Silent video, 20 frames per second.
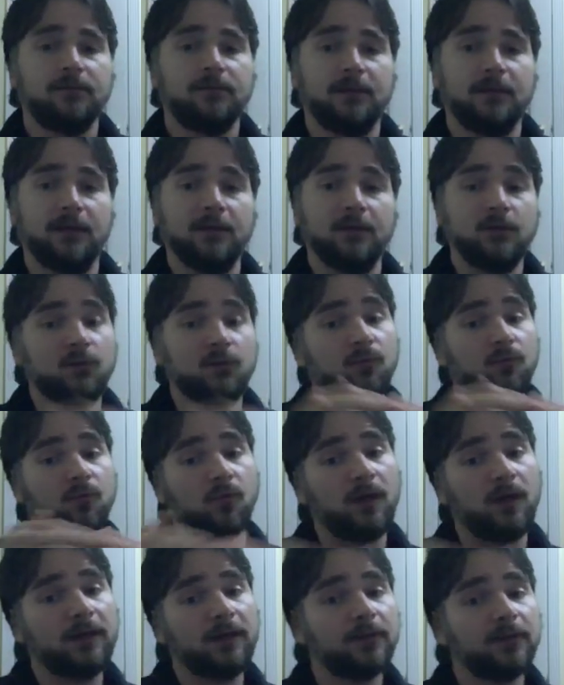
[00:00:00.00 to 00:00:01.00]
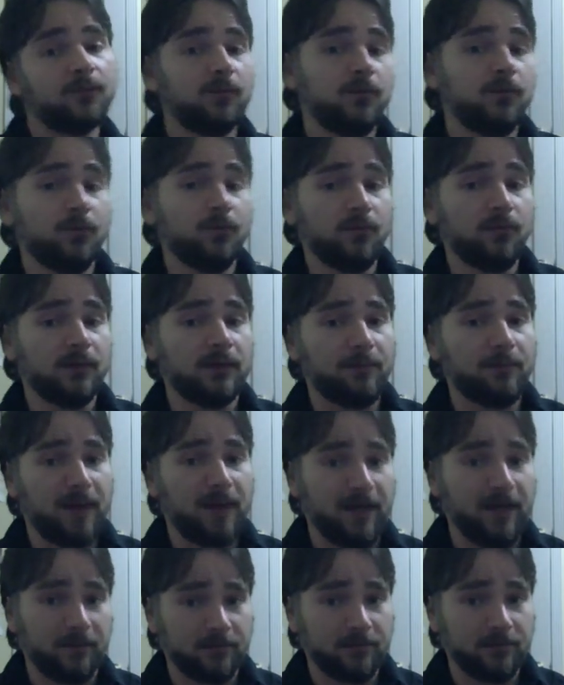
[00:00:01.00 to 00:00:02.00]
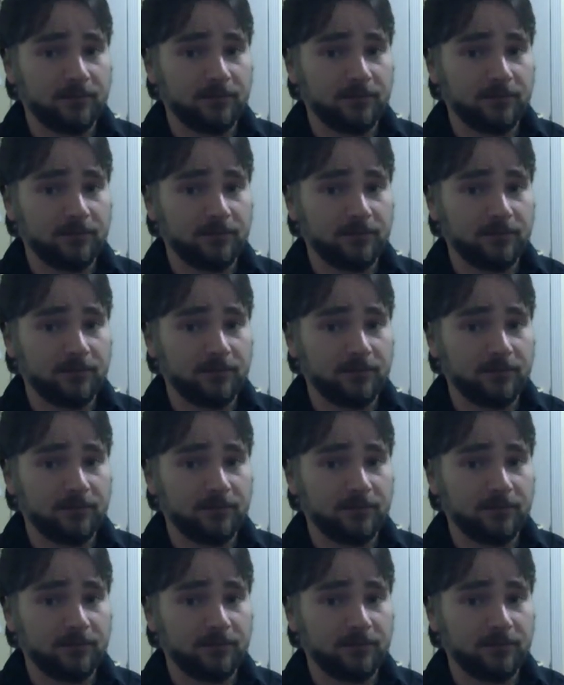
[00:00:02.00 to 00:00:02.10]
Then you run it through a compiler,